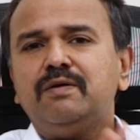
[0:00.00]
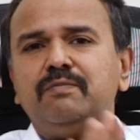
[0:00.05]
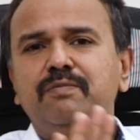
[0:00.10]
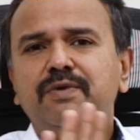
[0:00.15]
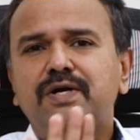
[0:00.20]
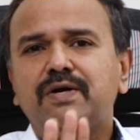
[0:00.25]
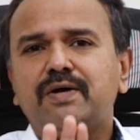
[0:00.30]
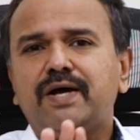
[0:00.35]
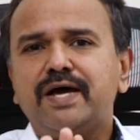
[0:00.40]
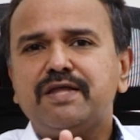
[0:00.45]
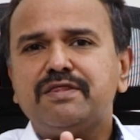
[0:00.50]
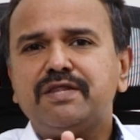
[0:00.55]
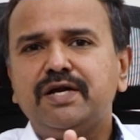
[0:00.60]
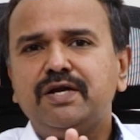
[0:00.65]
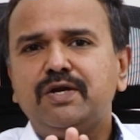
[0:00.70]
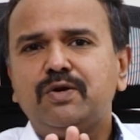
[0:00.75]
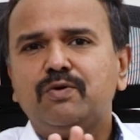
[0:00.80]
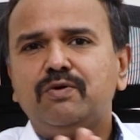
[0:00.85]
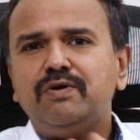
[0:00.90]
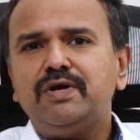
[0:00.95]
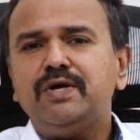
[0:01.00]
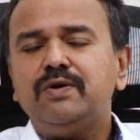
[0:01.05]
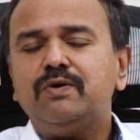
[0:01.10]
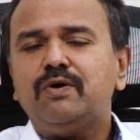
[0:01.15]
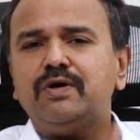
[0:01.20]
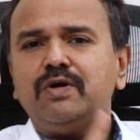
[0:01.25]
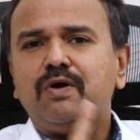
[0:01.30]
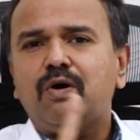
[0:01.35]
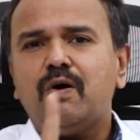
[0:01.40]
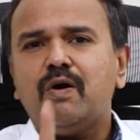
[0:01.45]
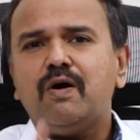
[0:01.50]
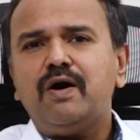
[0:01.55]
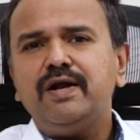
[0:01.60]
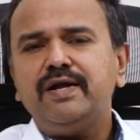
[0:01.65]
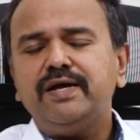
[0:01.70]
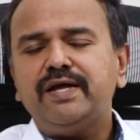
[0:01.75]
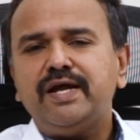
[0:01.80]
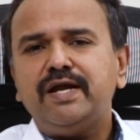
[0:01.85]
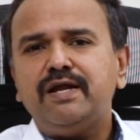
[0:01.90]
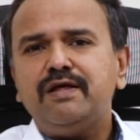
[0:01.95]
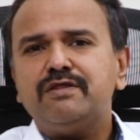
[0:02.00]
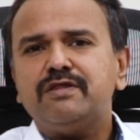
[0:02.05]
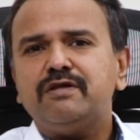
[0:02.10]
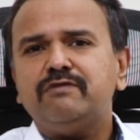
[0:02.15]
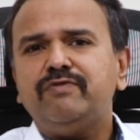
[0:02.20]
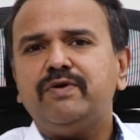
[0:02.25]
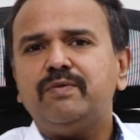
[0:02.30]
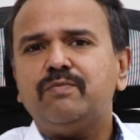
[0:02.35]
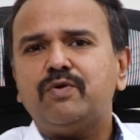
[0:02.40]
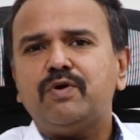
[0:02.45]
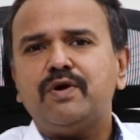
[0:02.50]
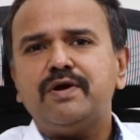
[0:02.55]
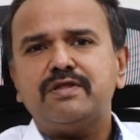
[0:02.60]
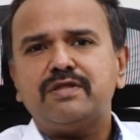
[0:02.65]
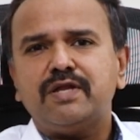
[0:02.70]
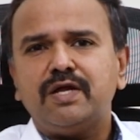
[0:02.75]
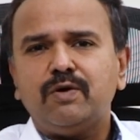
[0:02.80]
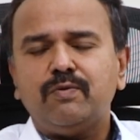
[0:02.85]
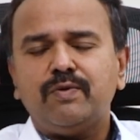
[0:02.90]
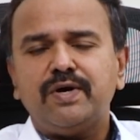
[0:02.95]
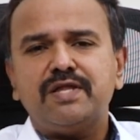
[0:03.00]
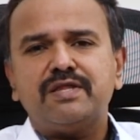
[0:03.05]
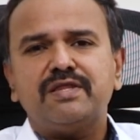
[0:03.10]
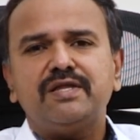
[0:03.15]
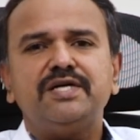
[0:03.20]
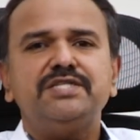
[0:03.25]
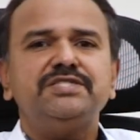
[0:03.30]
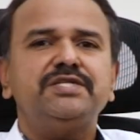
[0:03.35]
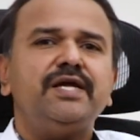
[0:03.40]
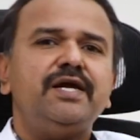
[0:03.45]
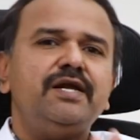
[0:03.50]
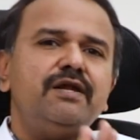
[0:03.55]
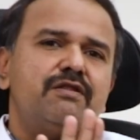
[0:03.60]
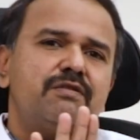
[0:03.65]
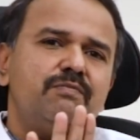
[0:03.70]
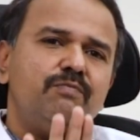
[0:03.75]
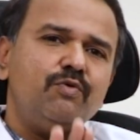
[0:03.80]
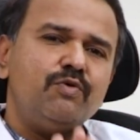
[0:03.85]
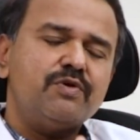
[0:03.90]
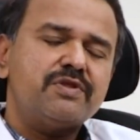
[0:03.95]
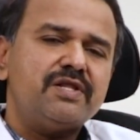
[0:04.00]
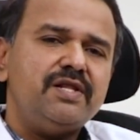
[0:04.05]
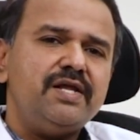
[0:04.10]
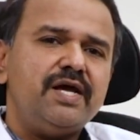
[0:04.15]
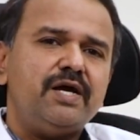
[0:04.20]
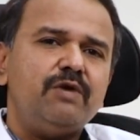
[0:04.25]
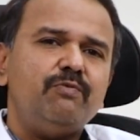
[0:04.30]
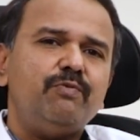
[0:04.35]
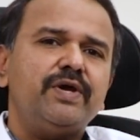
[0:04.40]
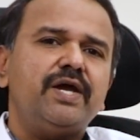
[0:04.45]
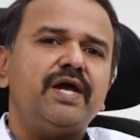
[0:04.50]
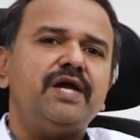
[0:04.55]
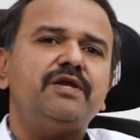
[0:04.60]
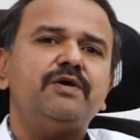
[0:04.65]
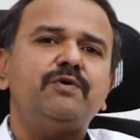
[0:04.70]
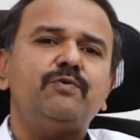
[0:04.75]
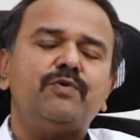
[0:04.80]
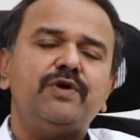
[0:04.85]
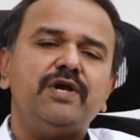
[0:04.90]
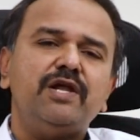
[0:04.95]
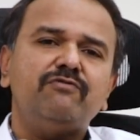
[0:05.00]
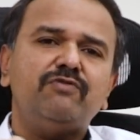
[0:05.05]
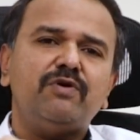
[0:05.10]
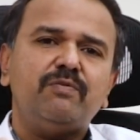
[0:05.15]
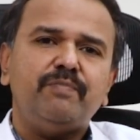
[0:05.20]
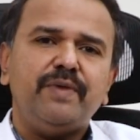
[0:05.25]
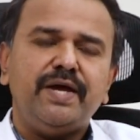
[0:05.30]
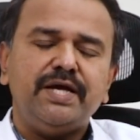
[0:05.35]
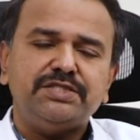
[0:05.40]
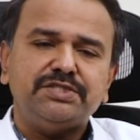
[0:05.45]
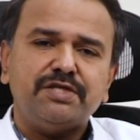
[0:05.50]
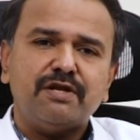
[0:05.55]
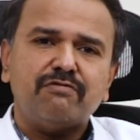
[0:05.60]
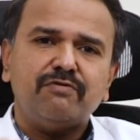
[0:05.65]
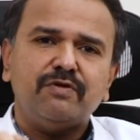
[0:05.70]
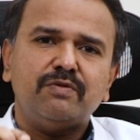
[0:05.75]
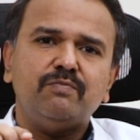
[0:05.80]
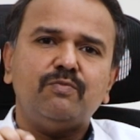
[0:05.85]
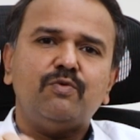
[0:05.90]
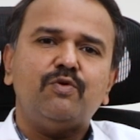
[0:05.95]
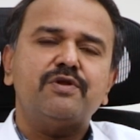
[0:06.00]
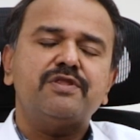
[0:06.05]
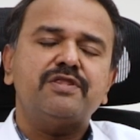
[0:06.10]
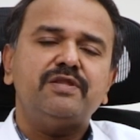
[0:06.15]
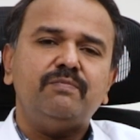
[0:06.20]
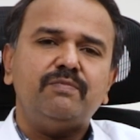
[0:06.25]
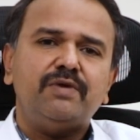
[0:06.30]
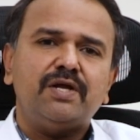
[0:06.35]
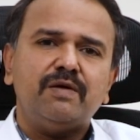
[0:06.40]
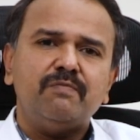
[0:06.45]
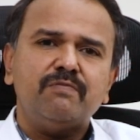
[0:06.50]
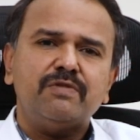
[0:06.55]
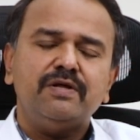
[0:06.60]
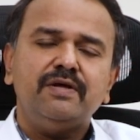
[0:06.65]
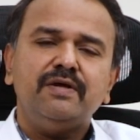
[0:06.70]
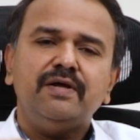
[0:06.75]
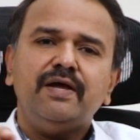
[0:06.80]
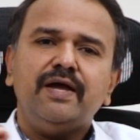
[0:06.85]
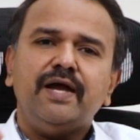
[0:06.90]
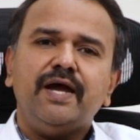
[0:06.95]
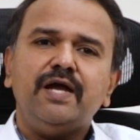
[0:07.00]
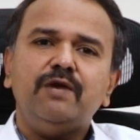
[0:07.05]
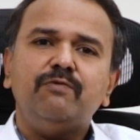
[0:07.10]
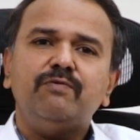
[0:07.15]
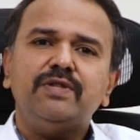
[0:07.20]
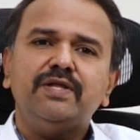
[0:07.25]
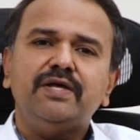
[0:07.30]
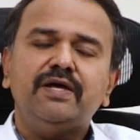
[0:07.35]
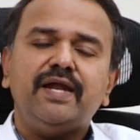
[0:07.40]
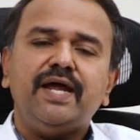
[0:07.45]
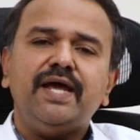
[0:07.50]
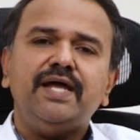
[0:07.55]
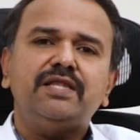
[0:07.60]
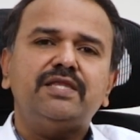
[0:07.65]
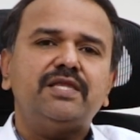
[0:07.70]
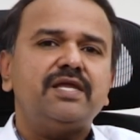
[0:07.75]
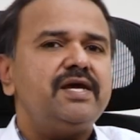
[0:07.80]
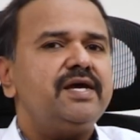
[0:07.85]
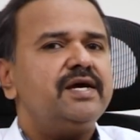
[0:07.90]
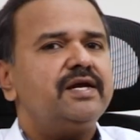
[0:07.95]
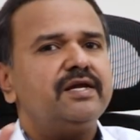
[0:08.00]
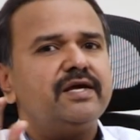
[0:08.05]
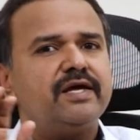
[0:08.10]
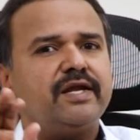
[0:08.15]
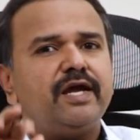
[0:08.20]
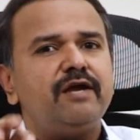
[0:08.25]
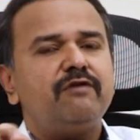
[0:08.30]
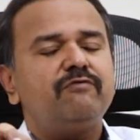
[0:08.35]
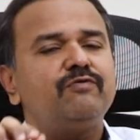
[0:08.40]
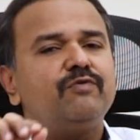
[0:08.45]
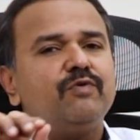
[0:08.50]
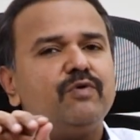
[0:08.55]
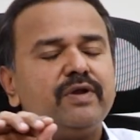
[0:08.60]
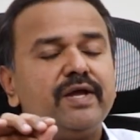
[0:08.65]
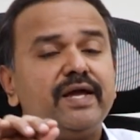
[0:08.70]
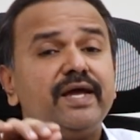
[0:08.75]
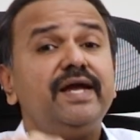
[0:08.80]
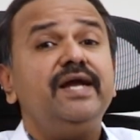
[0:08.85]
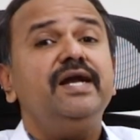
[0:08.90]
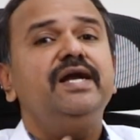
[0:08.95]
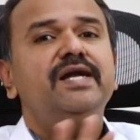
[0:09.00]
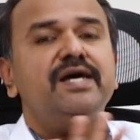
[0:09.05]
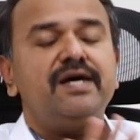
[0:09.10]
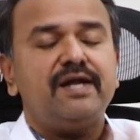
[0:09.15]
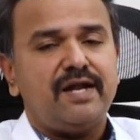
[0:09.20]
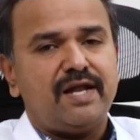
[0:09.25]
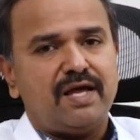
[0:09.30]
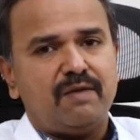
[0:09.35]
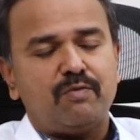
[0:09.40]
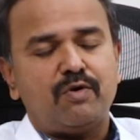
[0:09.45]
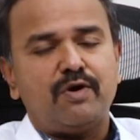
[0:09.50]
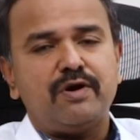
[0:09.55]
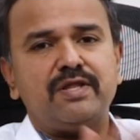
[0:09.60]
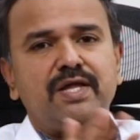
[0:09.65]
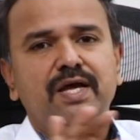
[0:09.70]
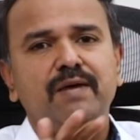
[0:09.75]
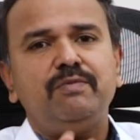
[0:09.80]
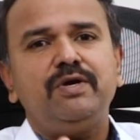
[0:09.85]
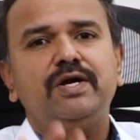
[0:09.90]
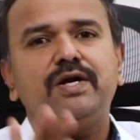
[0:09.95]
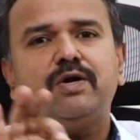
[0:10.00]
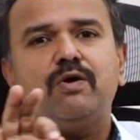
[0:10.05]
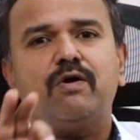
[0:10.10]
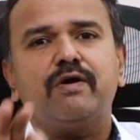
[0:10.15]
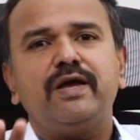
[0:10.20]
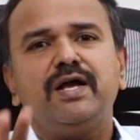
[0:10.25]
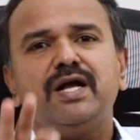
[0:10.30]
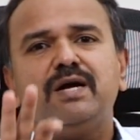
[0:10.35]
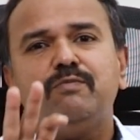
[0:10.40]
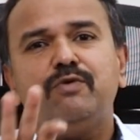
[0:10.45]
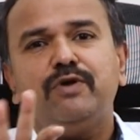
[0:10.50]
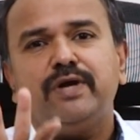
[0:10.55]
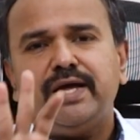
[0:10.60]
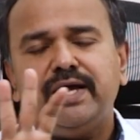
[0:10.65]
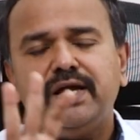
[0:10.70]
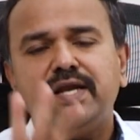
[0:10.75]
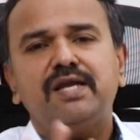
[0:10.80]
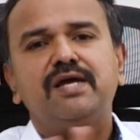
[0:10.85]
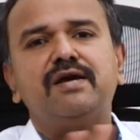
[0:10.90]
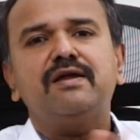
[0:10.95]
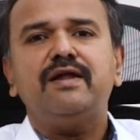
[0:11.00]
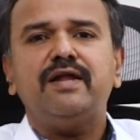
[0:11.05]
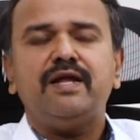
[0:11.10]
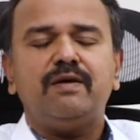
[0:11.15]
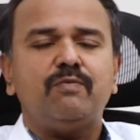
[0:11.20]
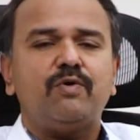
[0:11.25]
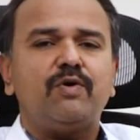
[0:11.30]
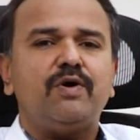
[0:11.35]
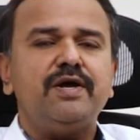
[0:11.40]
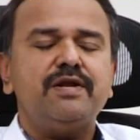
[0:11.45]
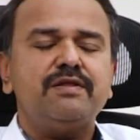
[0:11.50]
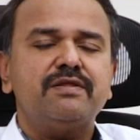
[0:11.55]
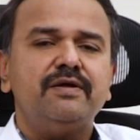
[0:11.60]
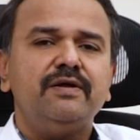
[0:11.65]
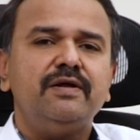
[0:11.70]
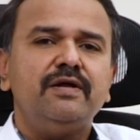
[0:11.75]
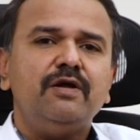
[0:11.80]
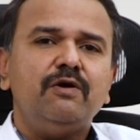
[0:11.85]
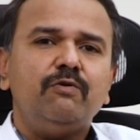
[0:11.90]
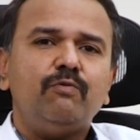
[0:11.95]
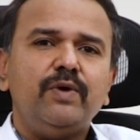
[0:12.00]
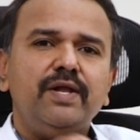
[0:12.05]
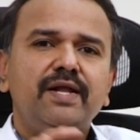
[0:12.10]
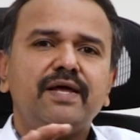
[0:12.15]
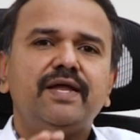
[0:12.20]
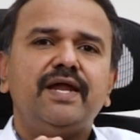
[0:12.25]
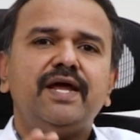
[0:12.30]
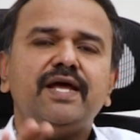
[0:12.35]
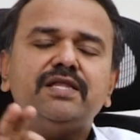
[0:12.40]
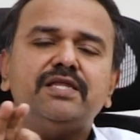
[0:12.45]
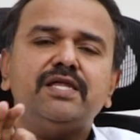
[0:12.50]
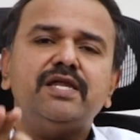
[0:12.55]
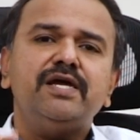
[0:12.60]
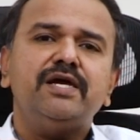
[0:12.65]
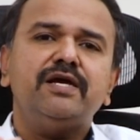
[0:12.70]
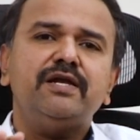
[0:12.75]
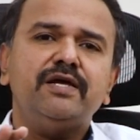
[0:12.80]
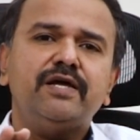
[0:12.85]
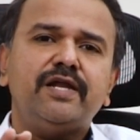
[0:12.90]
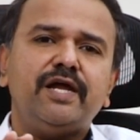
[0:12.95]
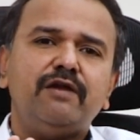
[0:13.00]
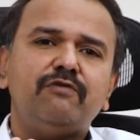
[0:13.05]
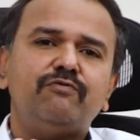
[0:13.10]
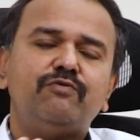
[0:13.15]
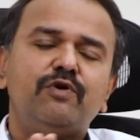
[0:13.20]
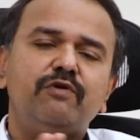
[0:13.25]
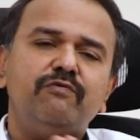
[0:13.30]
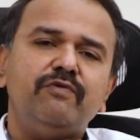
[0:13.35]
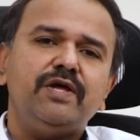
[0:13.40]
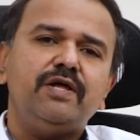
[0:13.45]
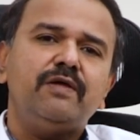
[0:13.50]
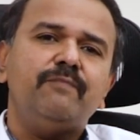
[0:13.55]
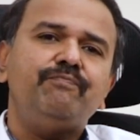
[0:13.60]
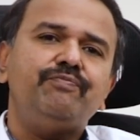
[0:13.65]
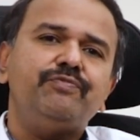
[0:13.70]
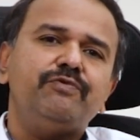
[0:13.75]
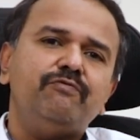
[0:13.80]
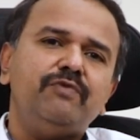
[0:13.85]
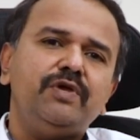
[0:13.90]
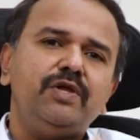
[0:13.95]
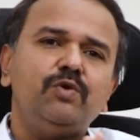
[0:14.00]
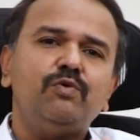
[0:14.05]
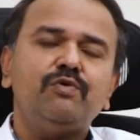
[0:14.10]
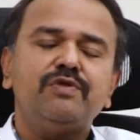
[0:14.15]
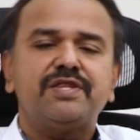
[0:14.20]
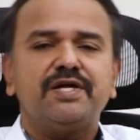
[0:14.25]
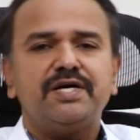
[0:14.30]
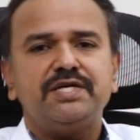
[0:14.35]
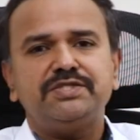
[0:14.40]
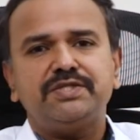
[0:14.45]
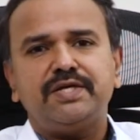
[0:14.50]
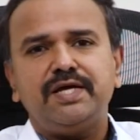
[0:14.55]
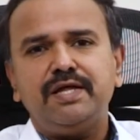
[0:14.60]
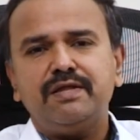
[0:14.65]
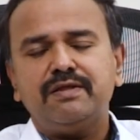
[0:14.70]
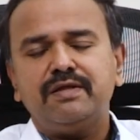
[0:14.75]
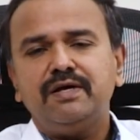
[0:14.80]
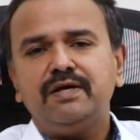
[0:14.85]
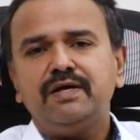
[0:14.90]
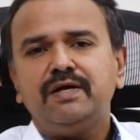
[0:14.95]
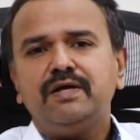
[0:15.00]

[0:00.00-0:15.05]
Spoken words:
But as I told you, not all gradings of hemorrhoids require surgery. It is mostly advocated only for patients with more symptoms and with grade 3 and grade 4 internal hemorrhoids. I am here talking about internal hemorrhoids. While grade 3 and grade 4, we do surgeries.